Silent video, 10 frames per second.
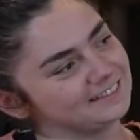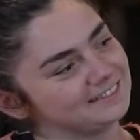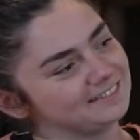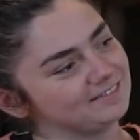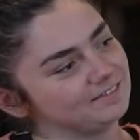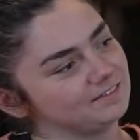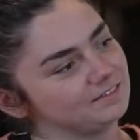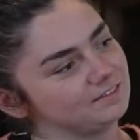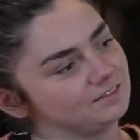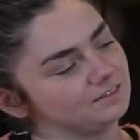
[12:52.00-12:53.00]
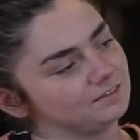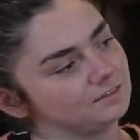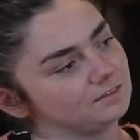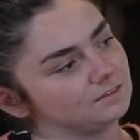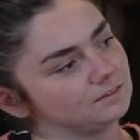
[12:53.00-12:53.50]

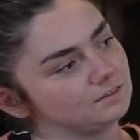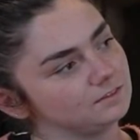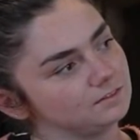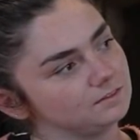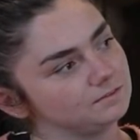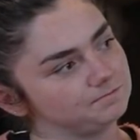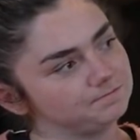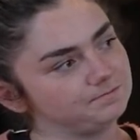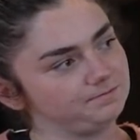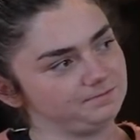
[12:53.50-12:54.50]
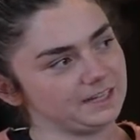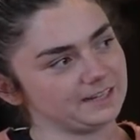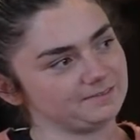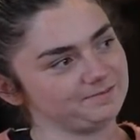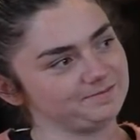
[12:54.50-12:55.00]

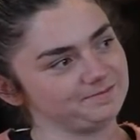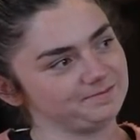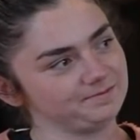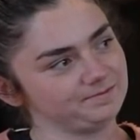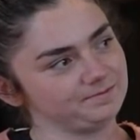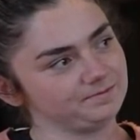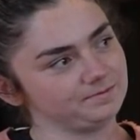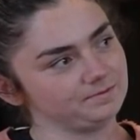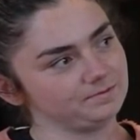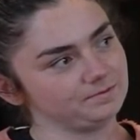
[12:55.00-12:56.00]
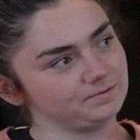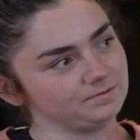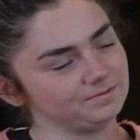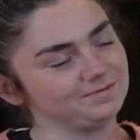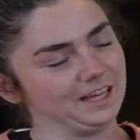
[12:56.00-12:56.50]

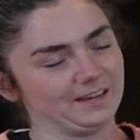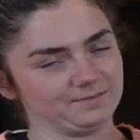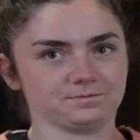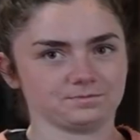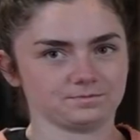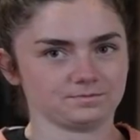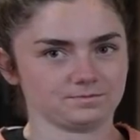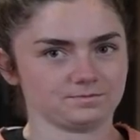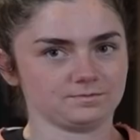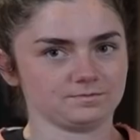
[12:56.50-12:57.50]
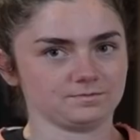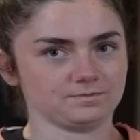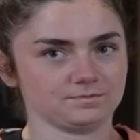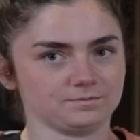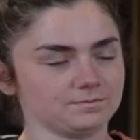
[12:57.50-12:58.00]

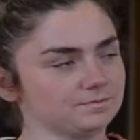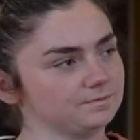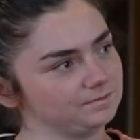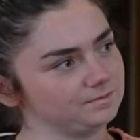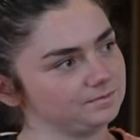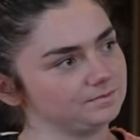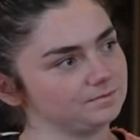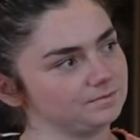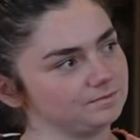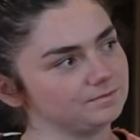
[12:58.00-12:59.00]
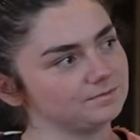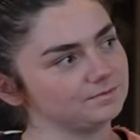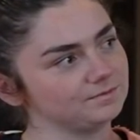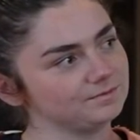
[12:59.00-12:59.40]
The person shown says nothing.